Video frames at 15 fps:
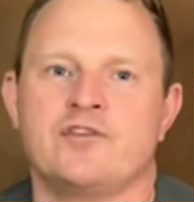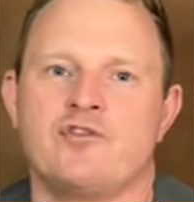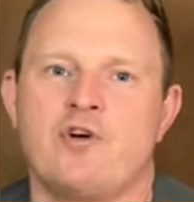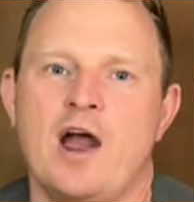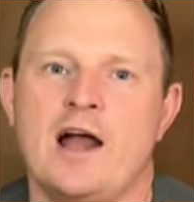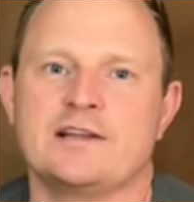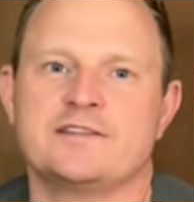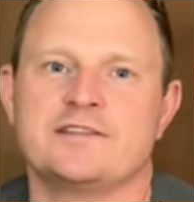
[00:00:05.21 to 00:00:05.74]

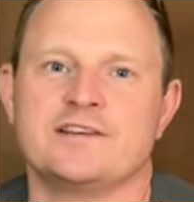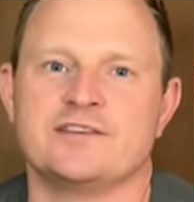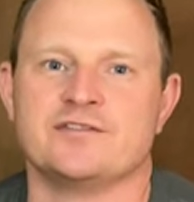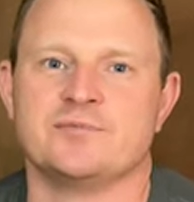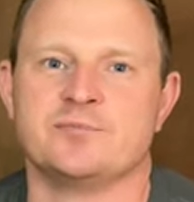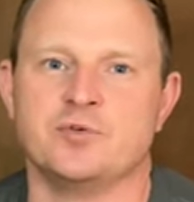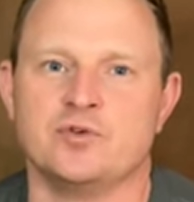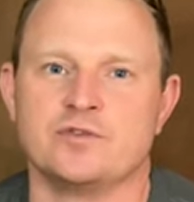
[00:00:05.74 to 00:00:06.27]
variety
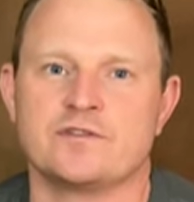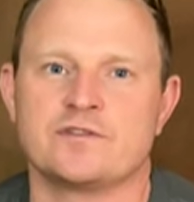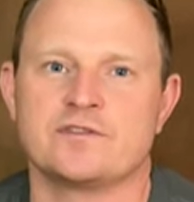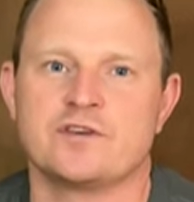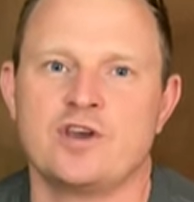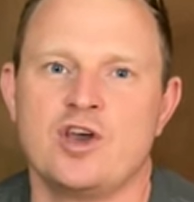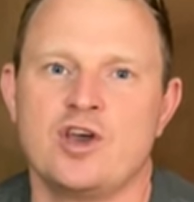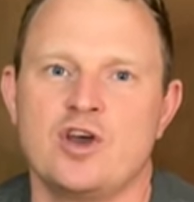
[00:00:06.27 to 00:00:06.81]
of boots,
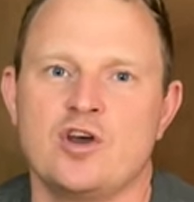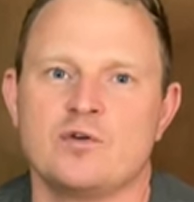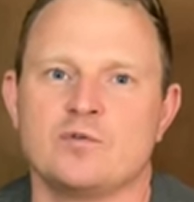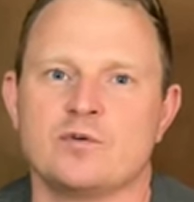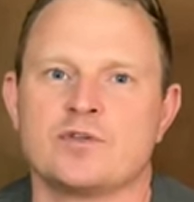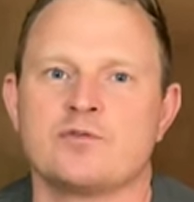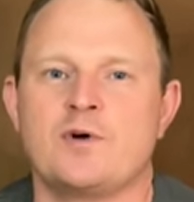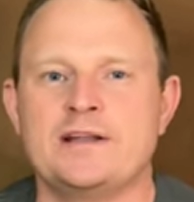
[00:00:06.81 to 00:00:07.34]

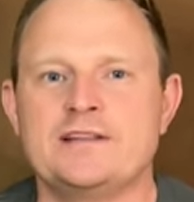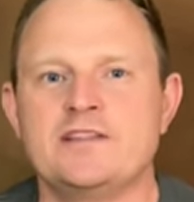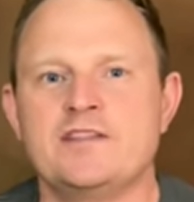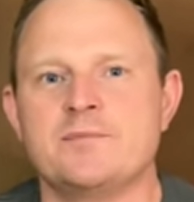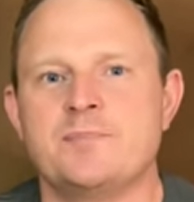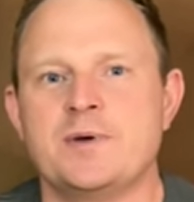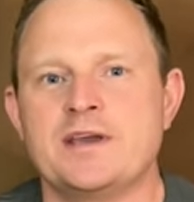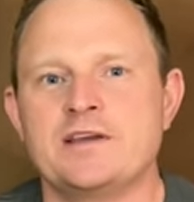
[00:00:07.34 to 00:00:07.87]
with one of
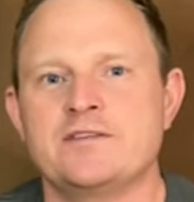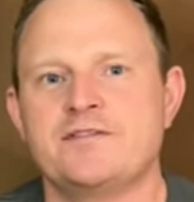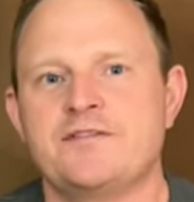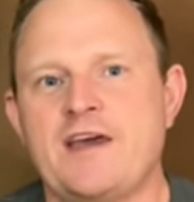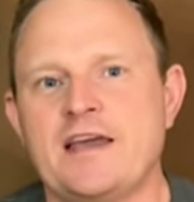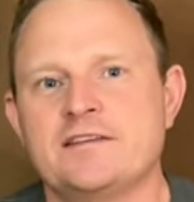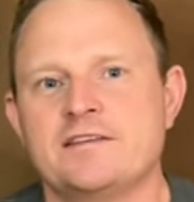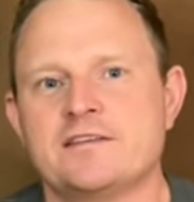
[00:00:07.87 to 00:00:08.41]
the biggest
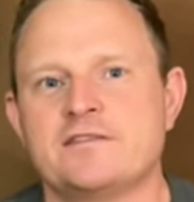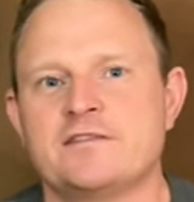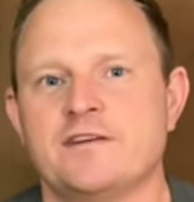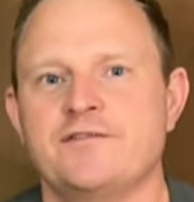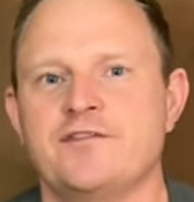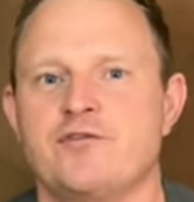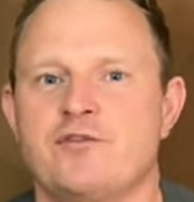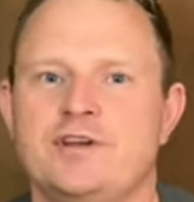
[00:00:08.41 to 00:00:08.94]
factors
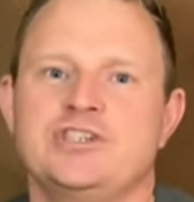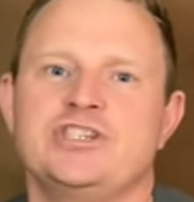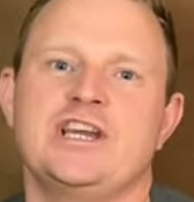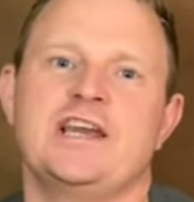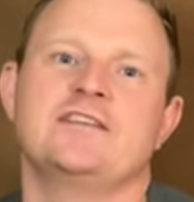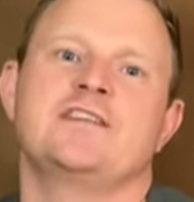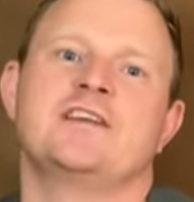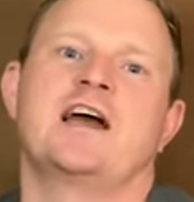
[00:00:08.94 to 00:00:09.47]

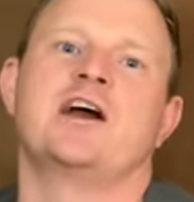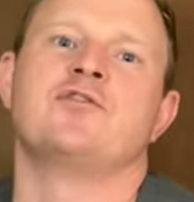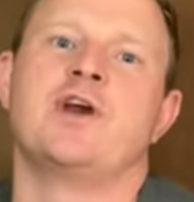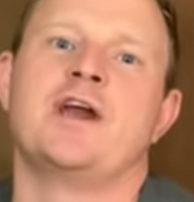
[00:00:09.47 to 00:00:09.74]
differentiating our